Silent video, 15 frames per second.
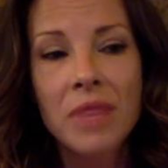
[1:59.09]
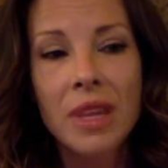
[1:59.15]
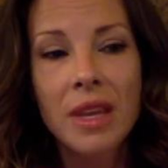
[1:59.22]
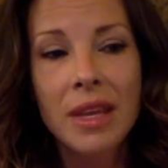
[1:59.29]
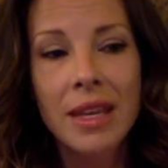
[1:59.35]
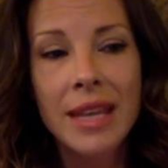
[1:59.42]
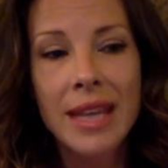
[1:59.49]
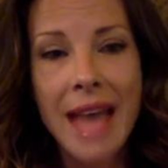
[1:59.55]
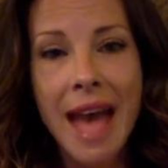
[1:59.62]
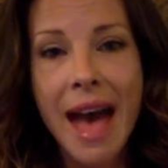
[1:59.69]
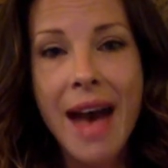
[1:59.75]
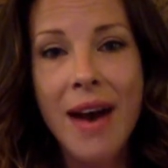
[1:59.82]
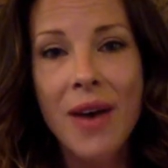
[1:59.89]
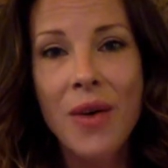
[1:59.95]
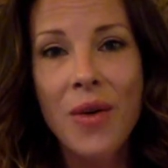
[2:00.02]

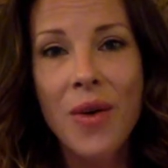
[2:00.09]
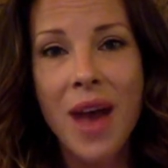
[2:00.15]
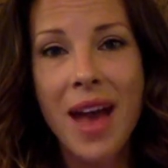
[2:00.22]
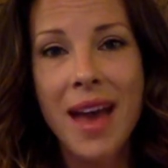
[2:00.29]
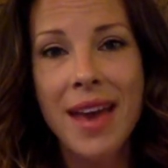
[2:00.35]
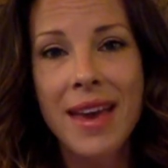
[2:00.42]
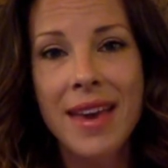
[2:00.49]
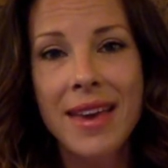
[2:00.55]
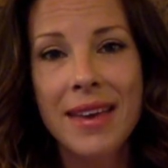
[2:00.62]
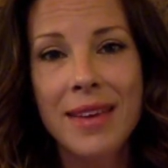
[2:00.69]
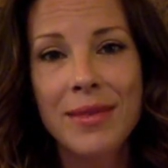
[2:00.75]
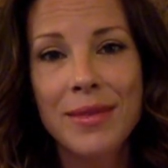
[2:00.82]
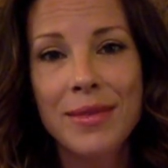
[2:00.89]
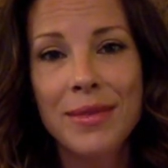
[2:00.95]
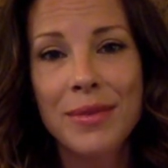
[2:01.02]
now I
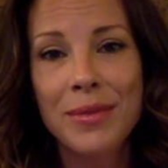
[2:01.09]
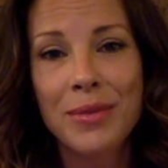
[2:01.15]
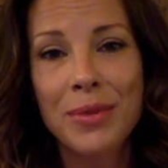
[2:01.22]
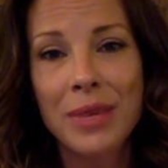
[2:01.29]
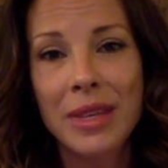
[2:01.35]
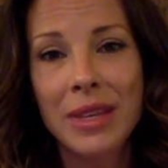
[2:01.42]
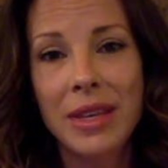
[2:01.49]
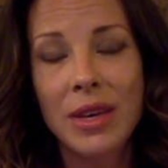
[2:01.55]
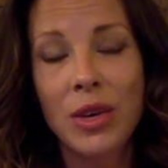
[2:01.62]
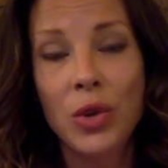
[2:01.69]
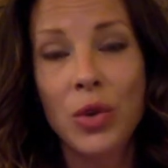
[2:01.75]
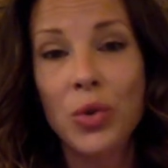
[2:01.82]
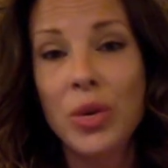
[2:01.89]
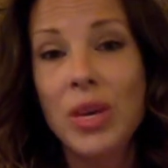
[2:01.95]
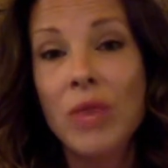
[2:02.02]
really
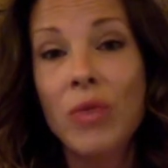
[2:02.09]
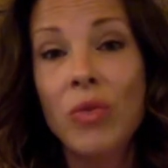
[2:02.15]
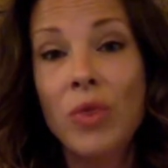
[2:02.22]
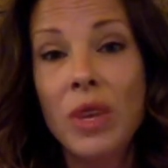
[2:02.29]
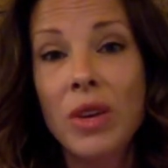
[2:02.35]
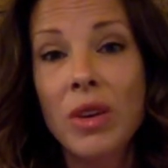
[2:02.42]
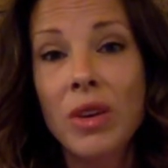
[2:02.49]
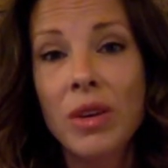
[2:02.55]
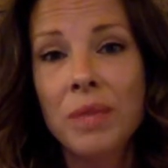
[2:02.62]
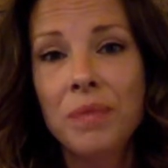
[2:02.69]
greet fear.